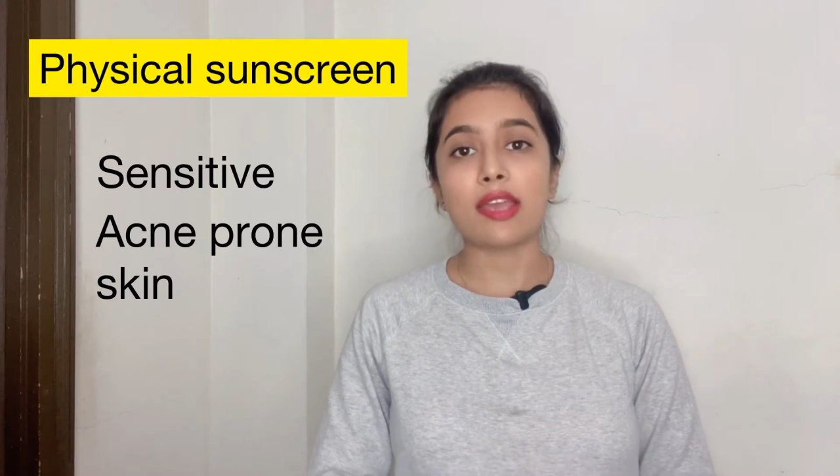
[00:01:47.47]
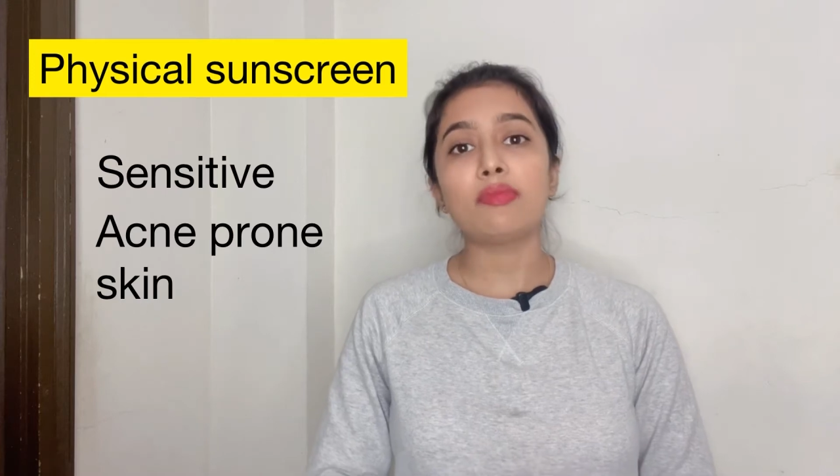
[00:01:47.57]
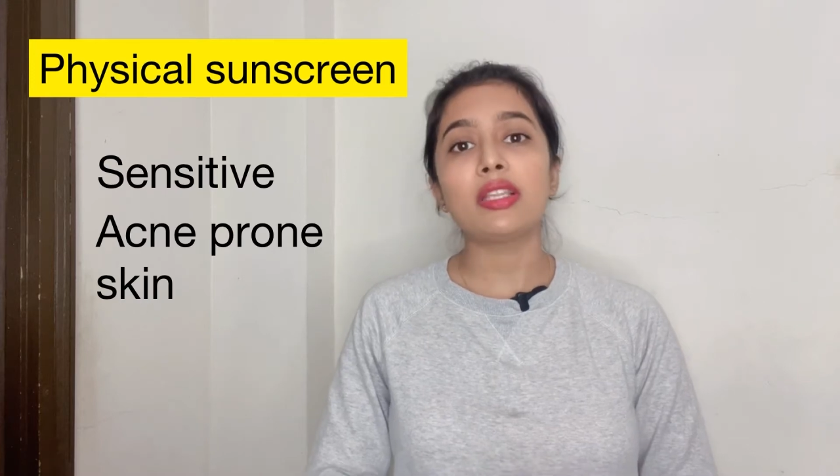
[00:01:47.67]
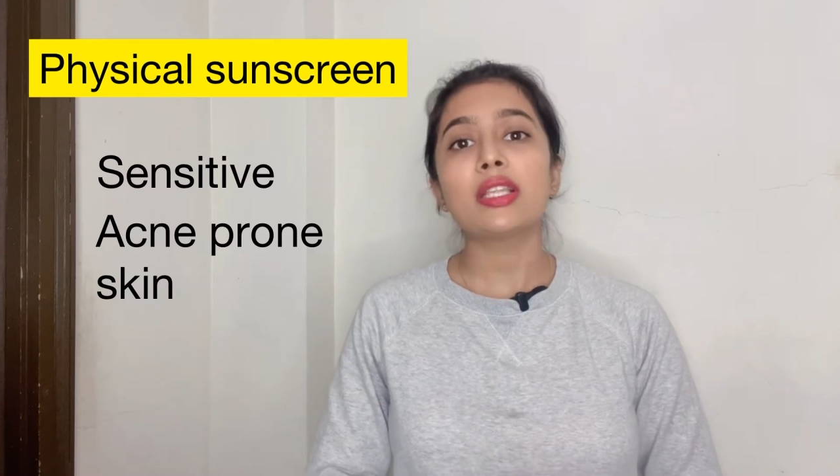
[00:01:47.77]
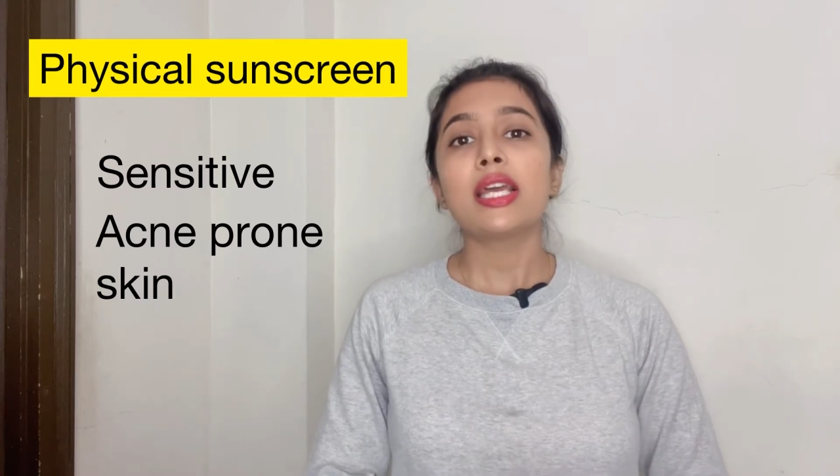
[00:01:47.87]
I
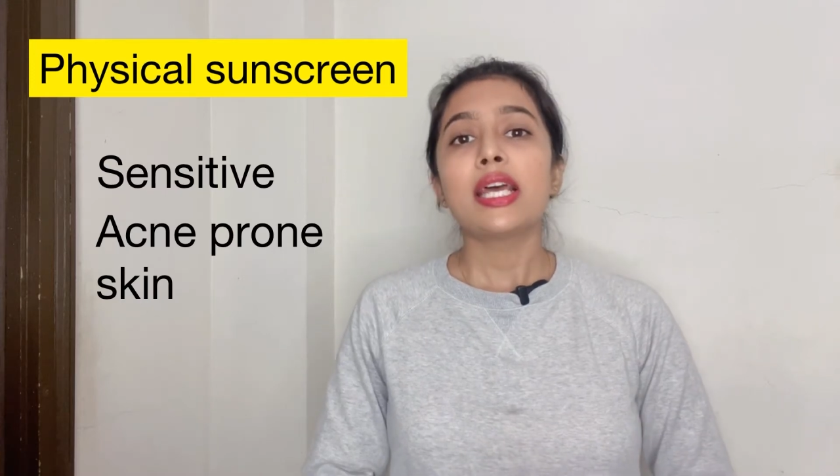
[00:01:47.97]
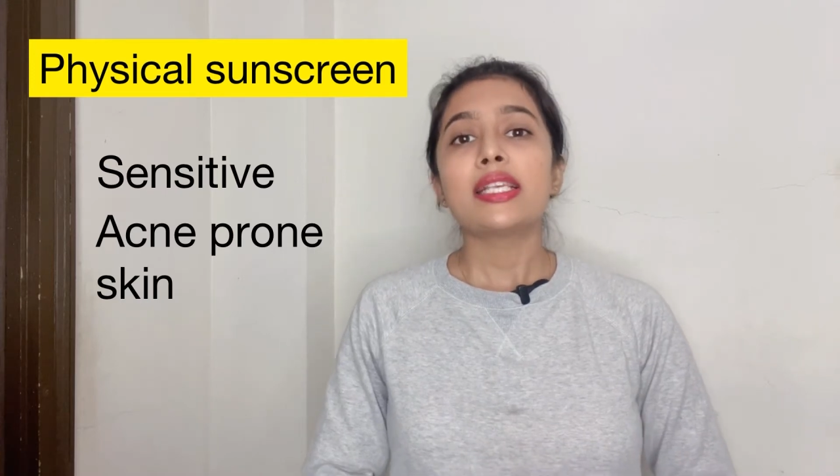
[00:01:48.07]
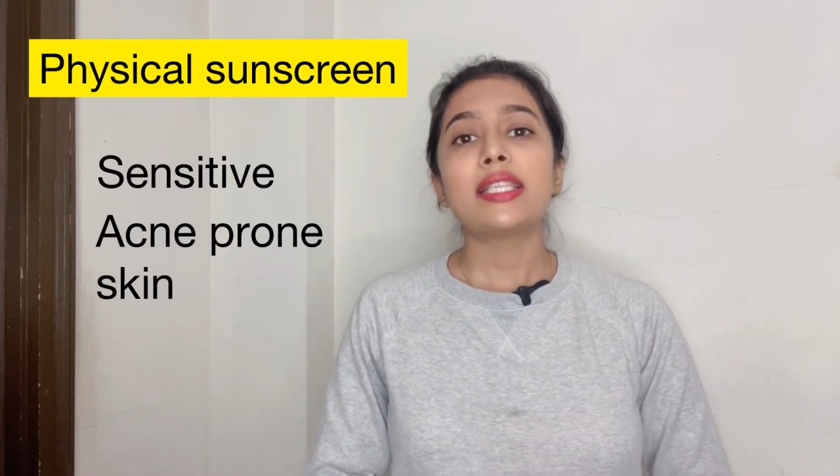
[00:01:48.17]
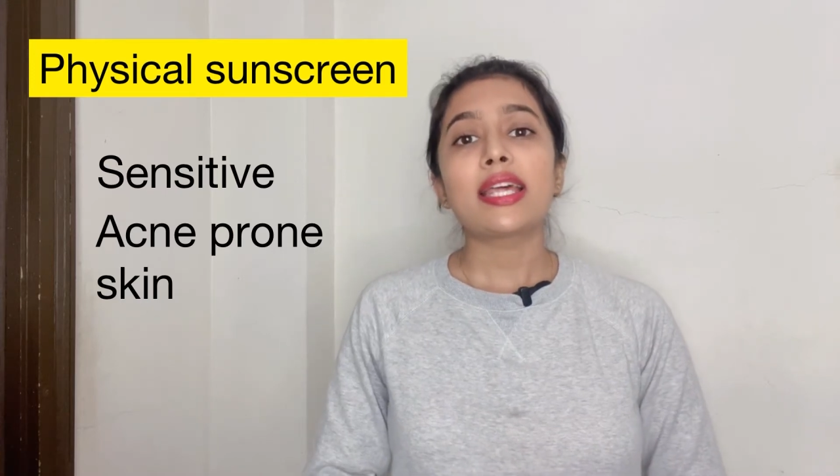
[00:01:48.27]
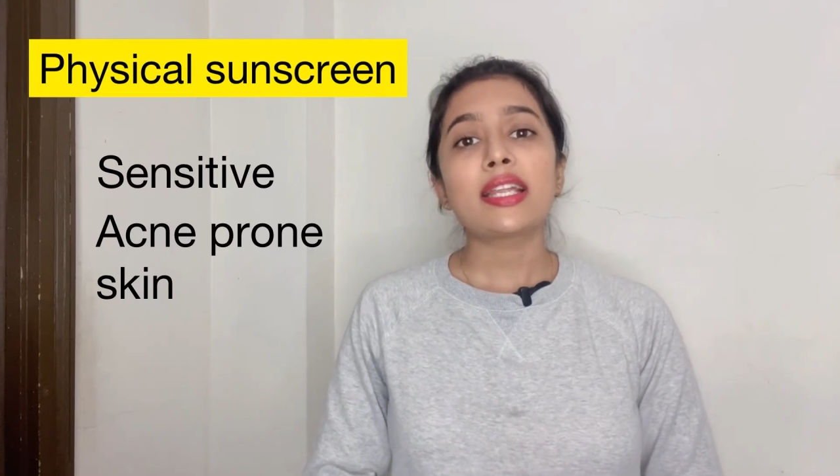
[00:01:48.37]
mean
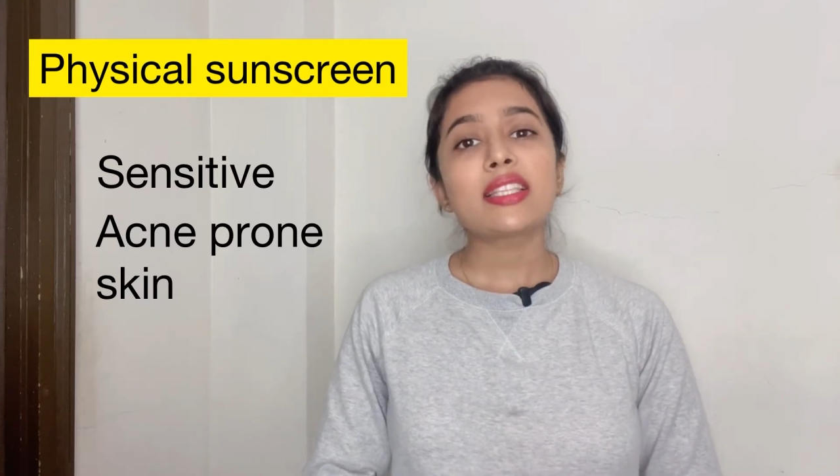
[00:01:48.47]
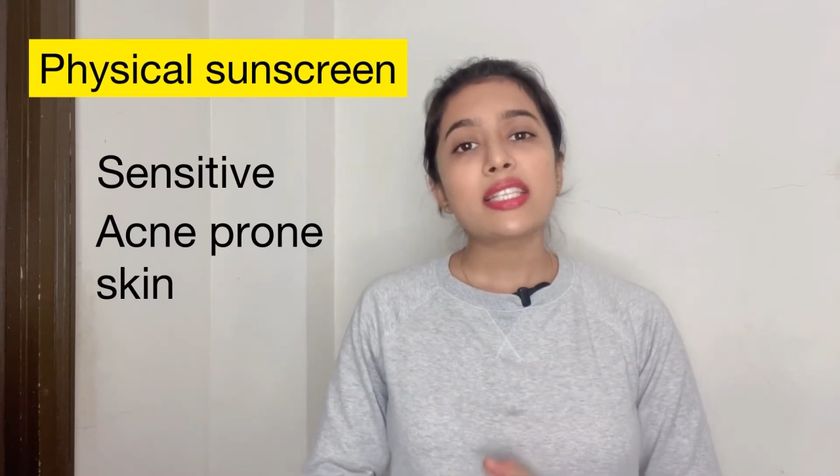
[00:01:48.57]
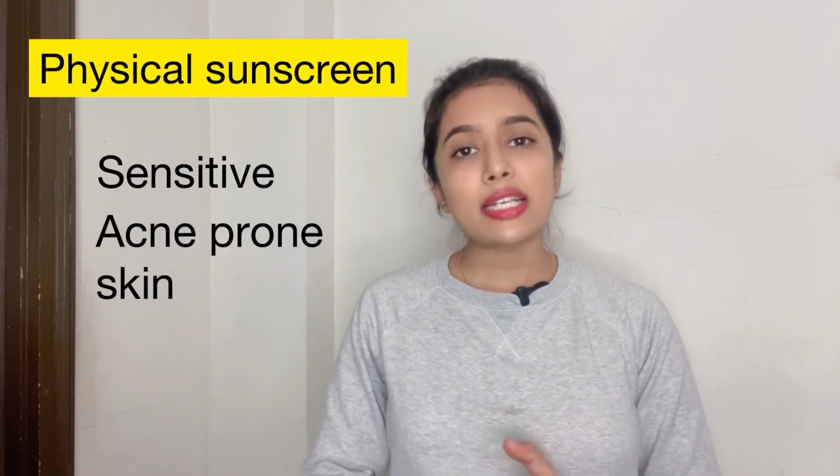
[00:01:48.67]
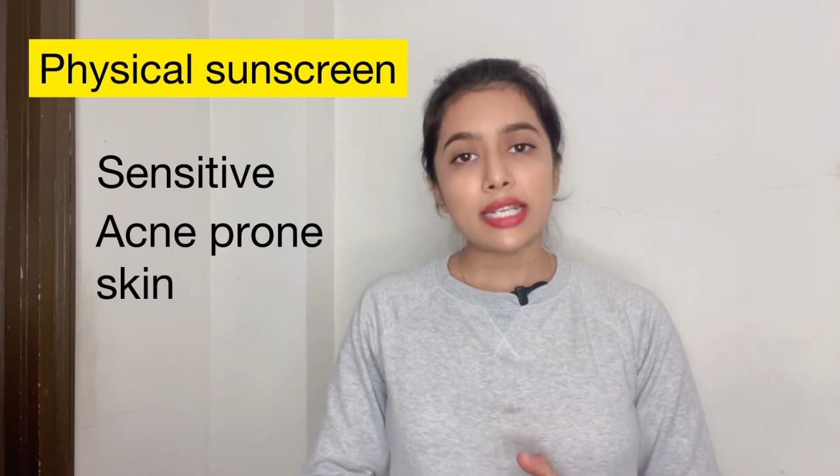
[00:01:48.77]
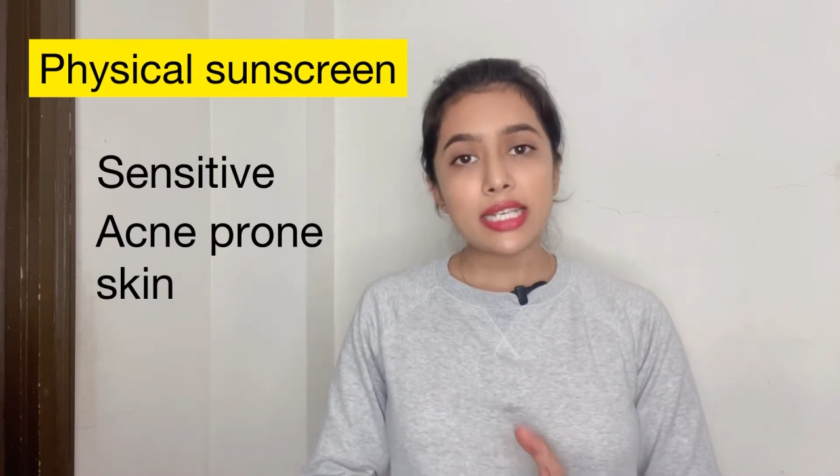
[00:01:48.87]
there are the
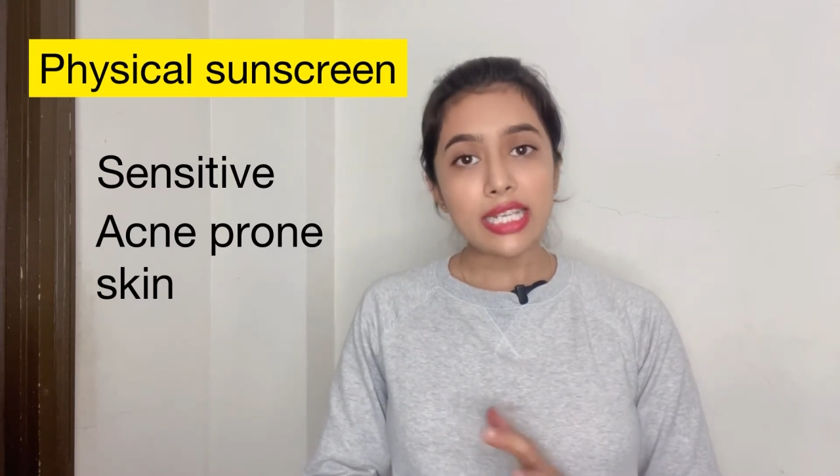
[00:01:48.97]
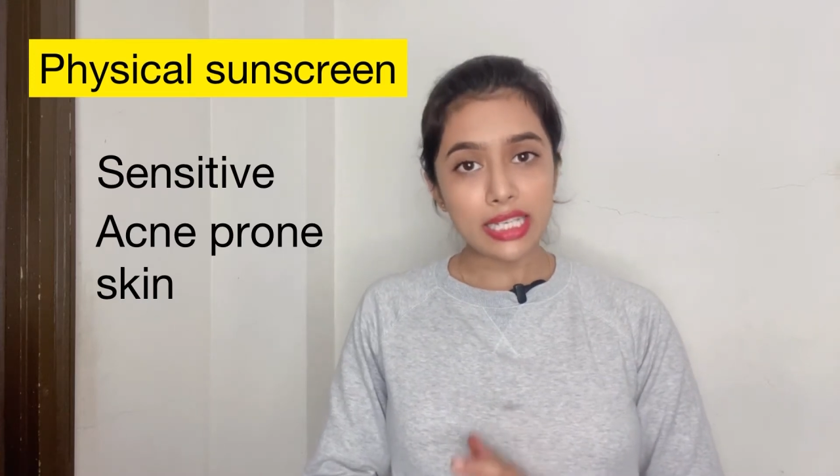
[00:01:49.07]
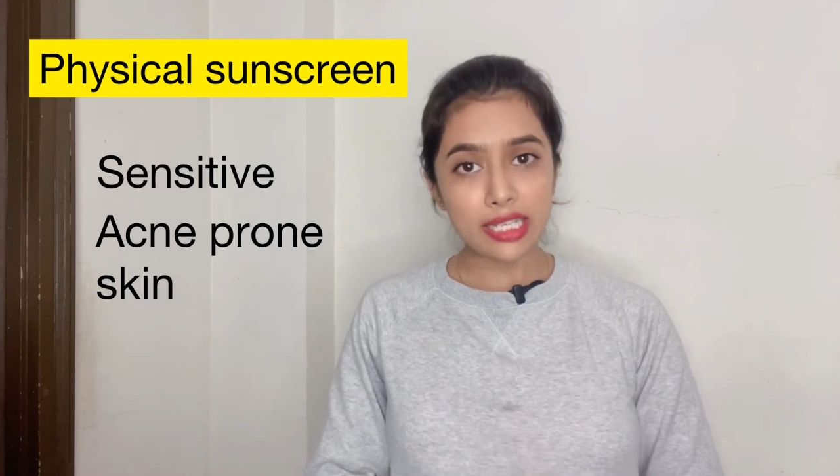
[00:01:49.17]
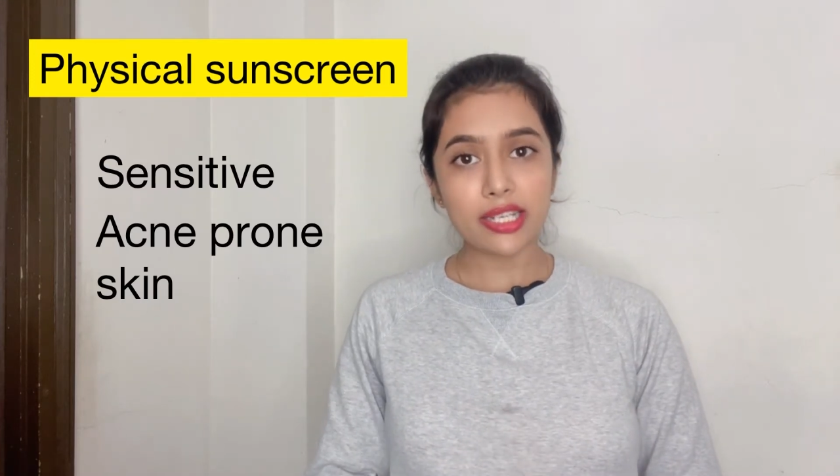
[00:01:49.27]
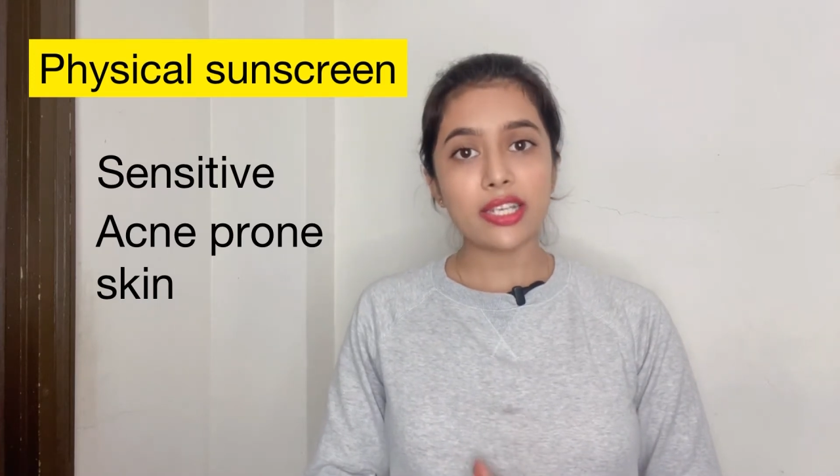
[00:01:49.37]
certain
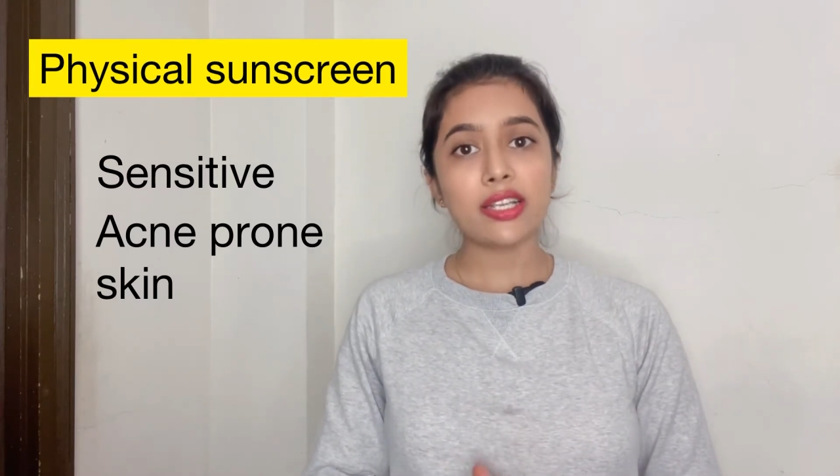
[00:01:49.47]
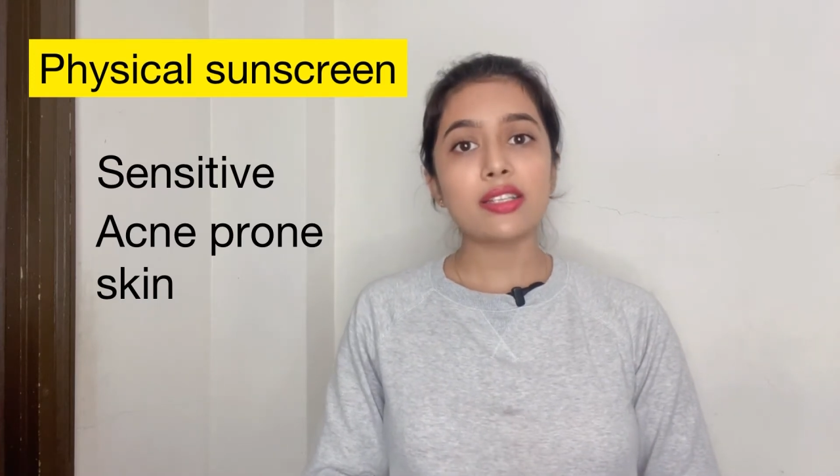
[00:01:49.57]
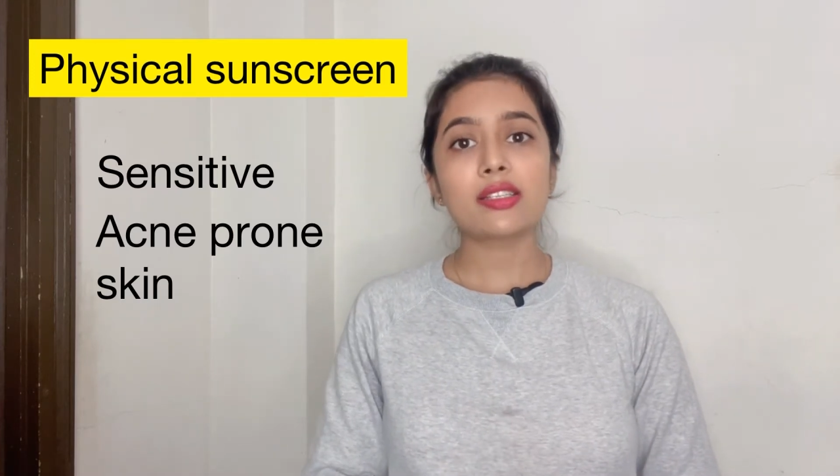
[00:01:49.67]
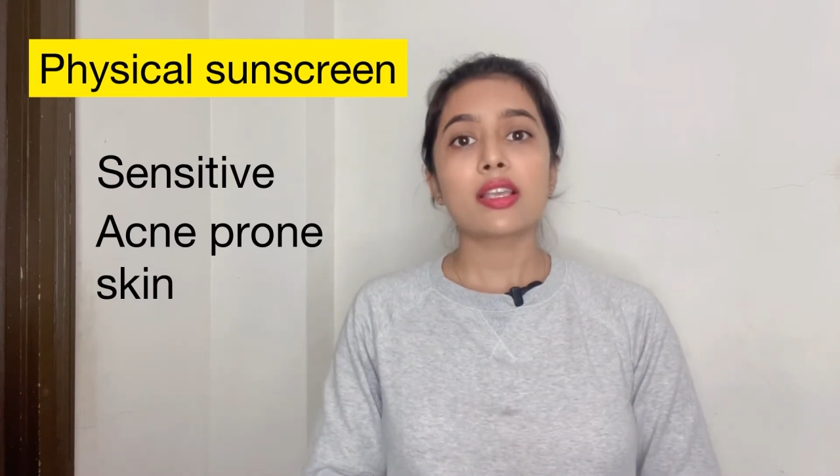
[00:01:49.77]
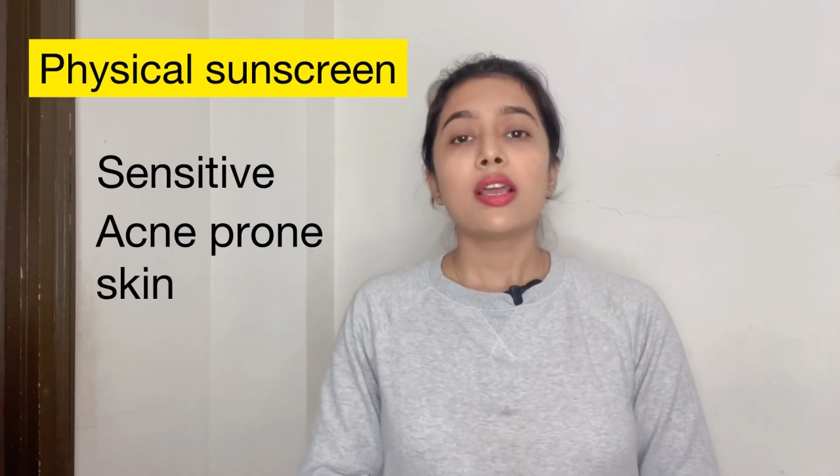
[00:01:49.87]

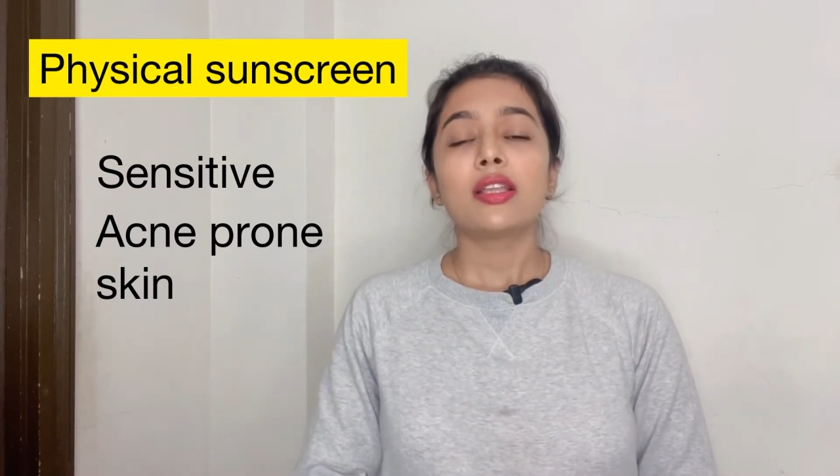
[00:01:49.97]
ingredients